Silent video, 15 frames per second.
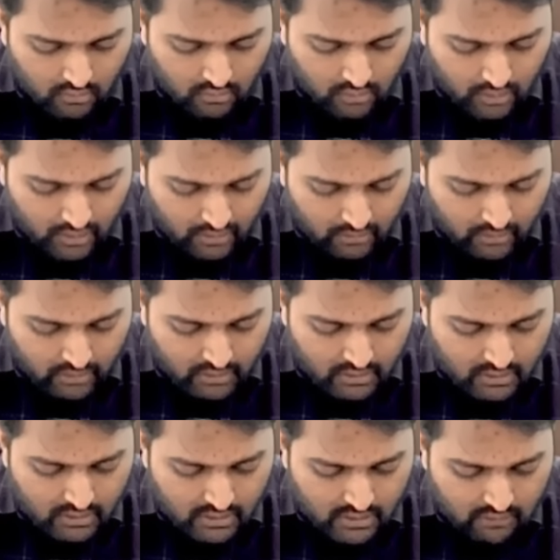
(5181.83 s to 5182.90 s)
KE minus
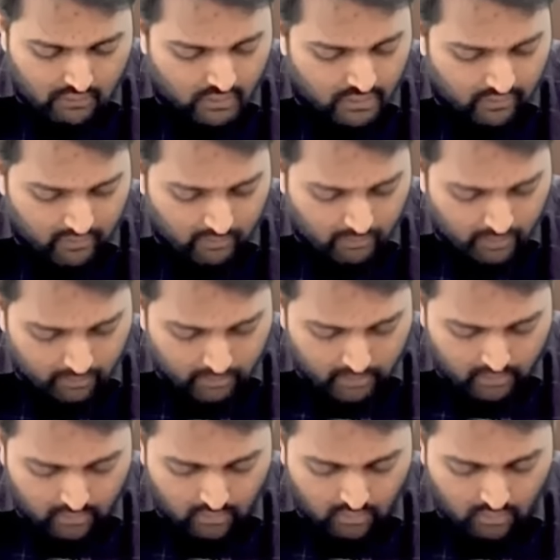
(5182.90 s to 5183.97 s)
G is equal to D1 by
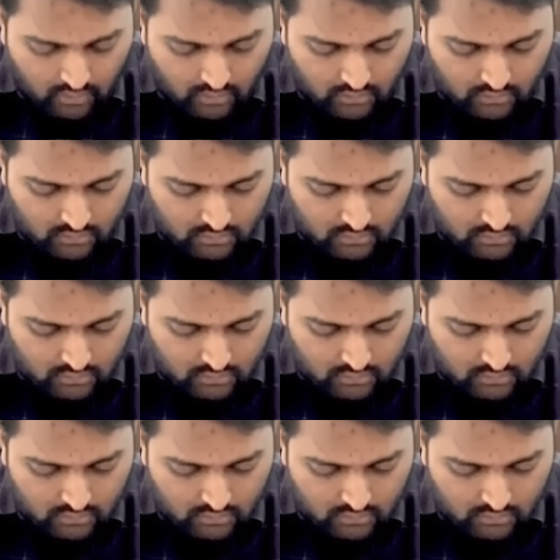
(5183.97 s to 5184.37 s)
P naught.